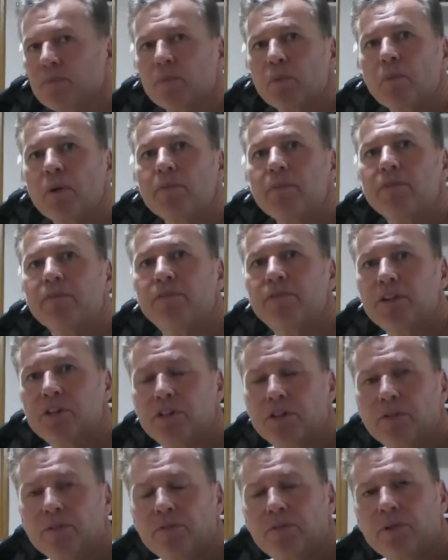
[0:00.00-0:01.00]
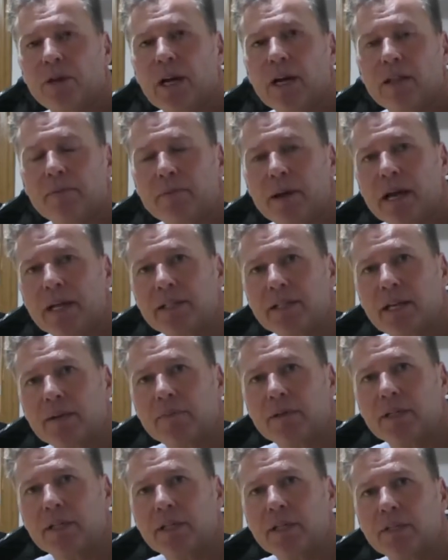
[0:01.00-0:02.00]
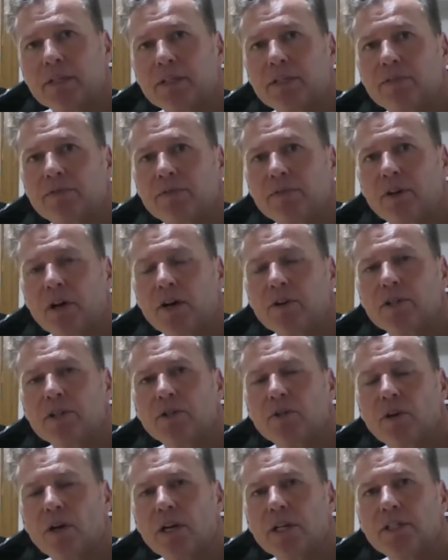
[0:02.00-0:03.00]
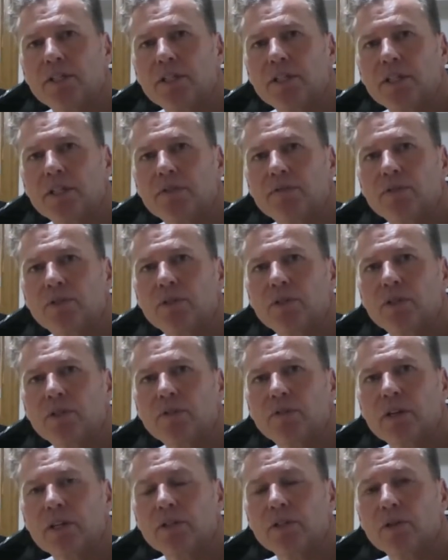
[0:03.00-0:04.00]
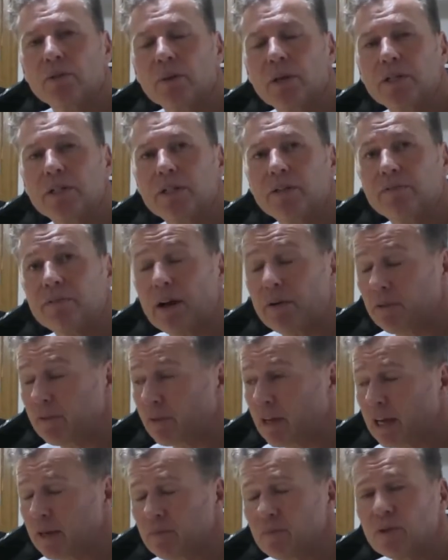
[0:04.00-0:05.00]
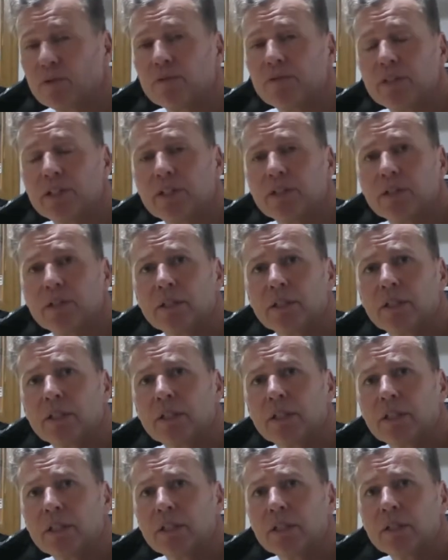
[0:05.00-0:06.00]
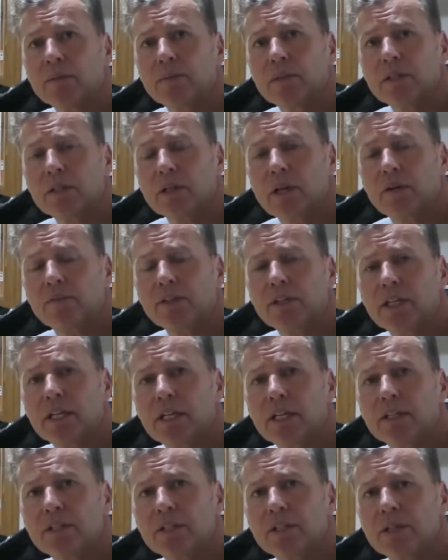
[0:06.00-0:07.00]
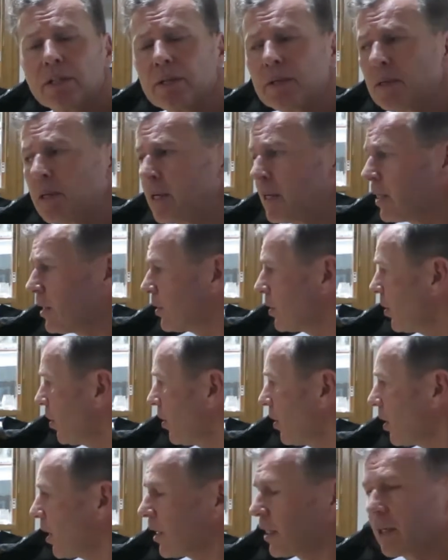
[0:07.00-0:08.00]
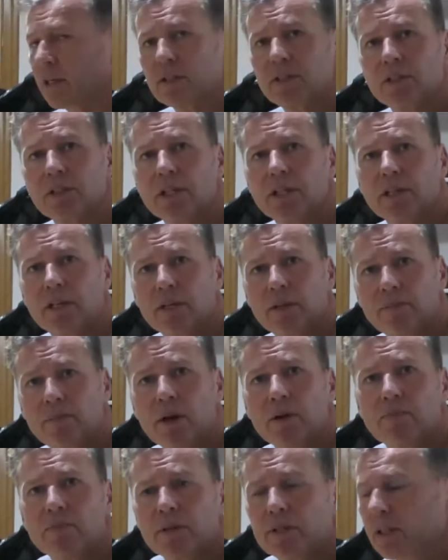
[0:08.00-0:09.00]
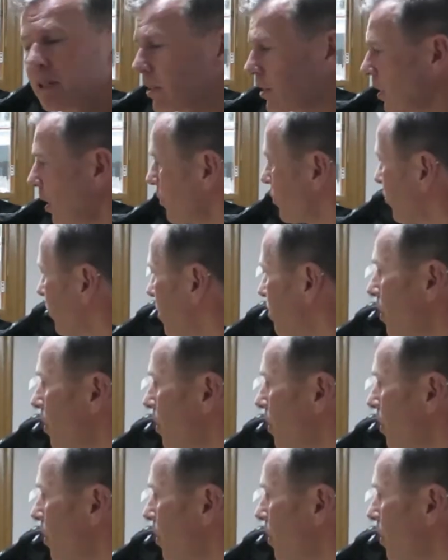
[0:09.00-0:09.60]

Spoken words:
We've been fishing throughout the pandemic and this virus crisis through 2020. In fact, we've landed more fish than we did other years. So just going to the boat, start off the